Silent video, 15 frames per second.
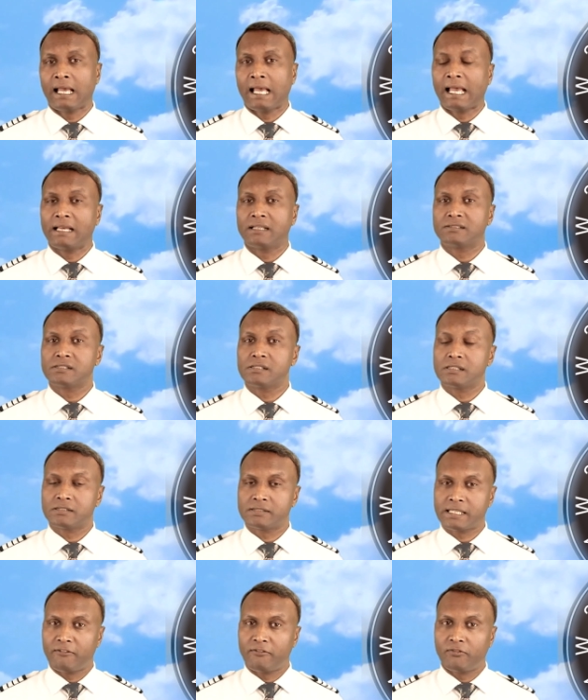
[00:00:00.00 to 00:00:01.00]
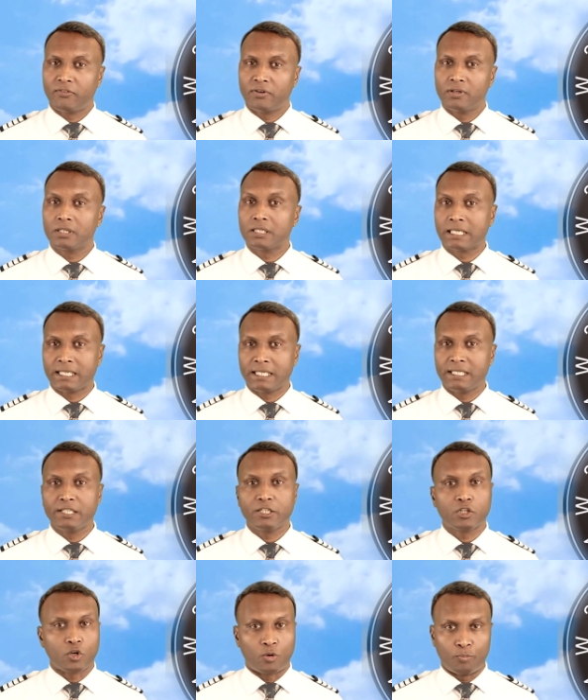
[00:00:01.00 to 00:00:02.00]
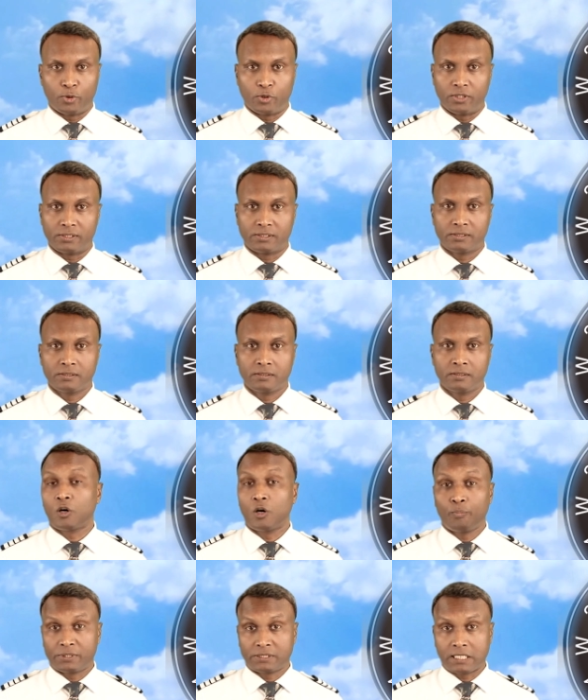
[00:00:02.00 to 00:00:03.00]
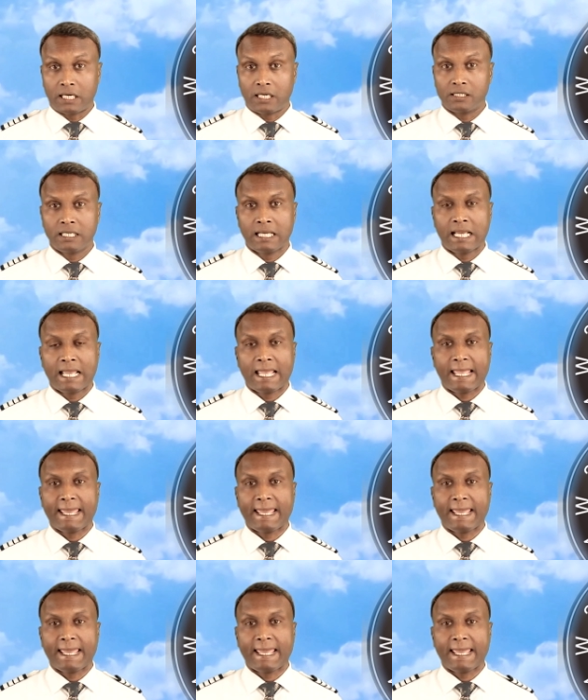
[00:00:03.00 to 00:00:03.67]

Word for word: has several key components. Compass card,